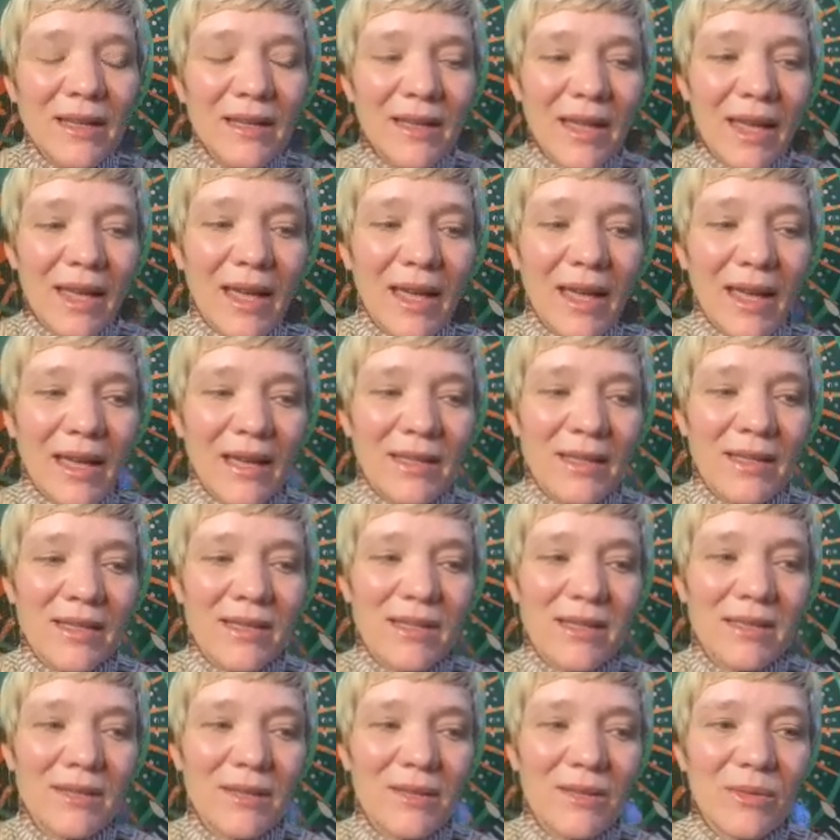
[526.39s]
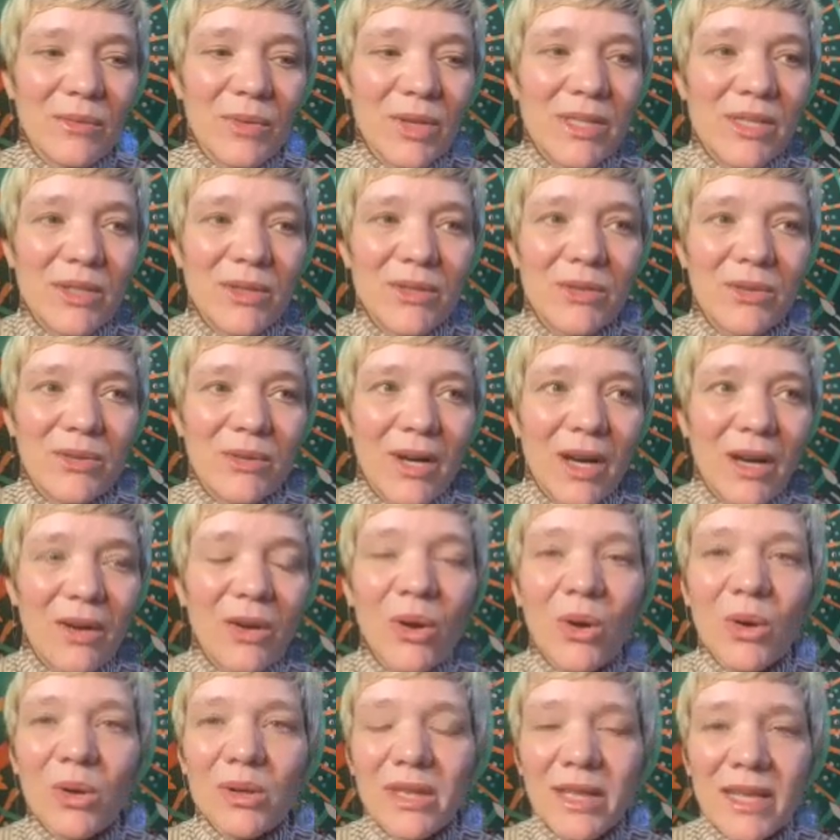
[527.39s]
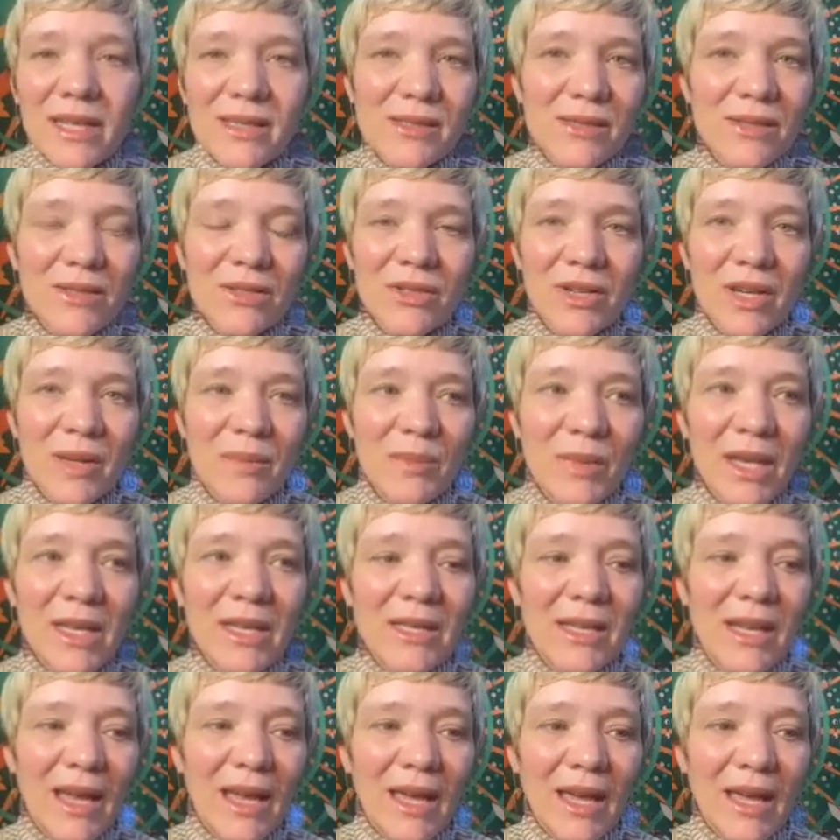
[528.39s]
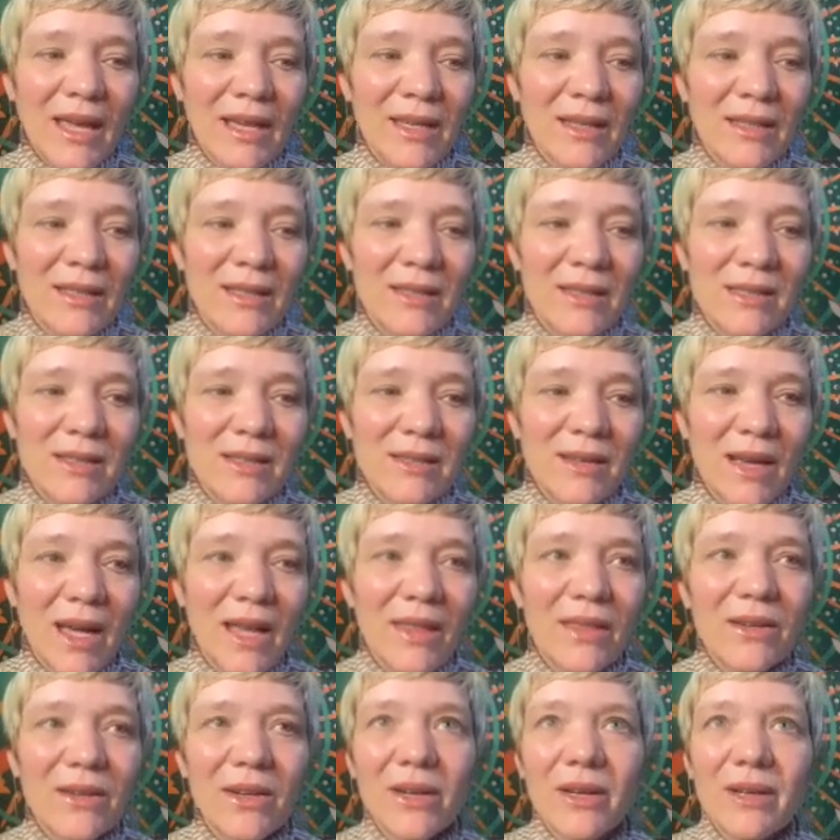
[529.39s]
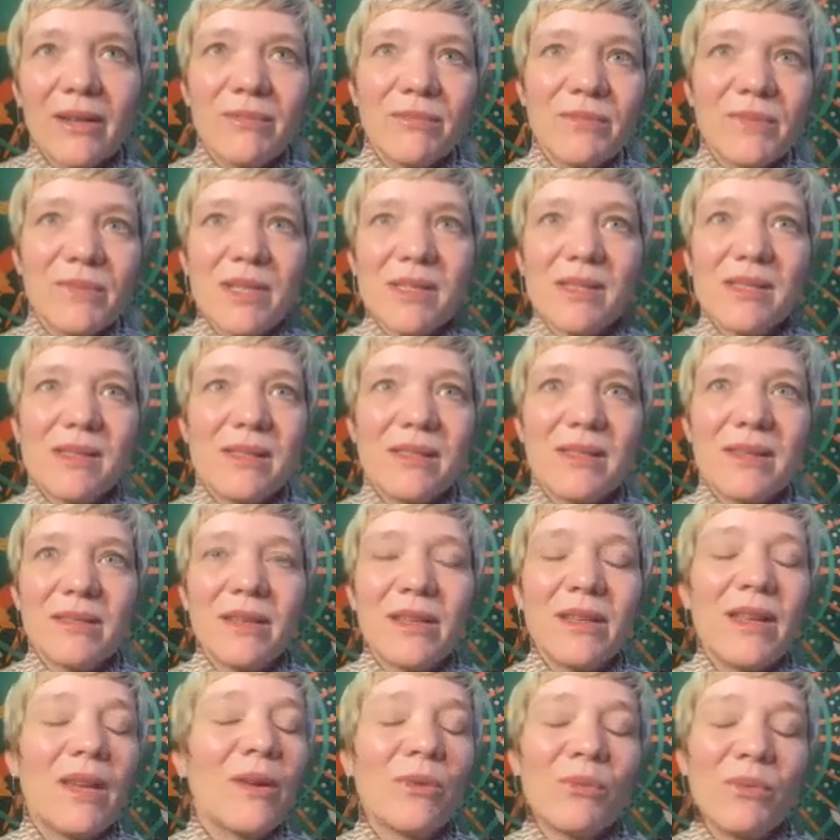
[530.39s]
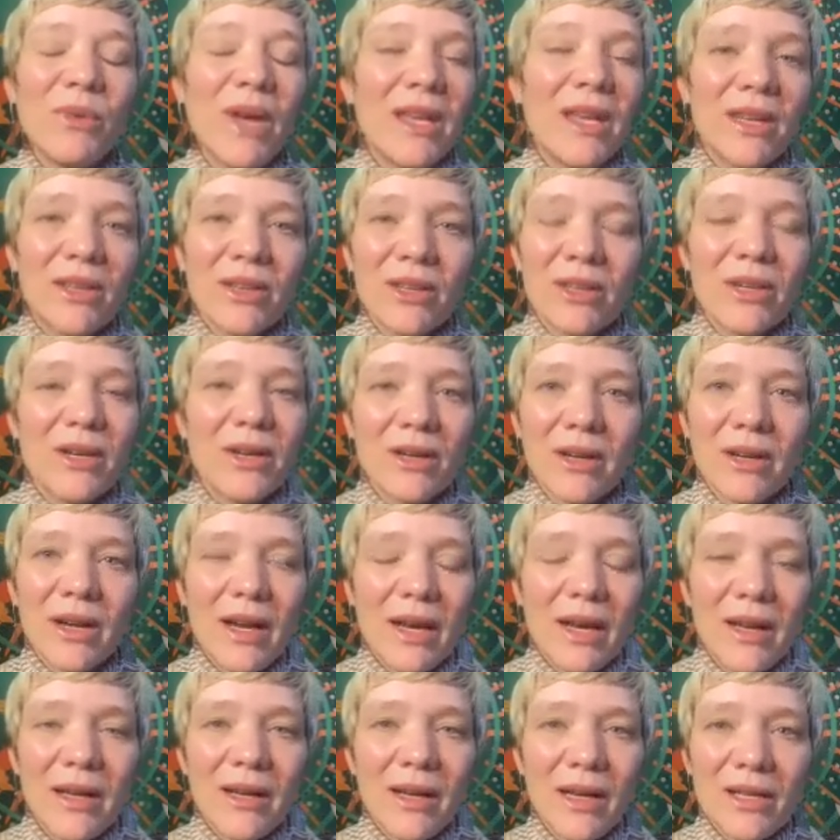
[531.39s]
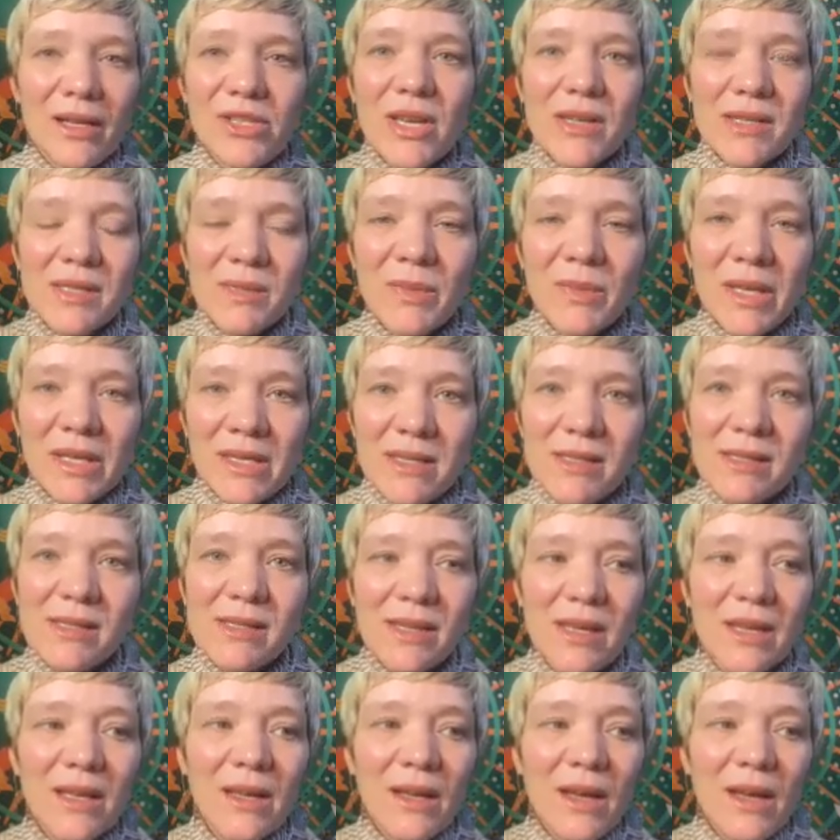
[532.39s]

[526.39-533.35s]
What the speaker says: And we do a cold laser treatment and other just regular adjustments.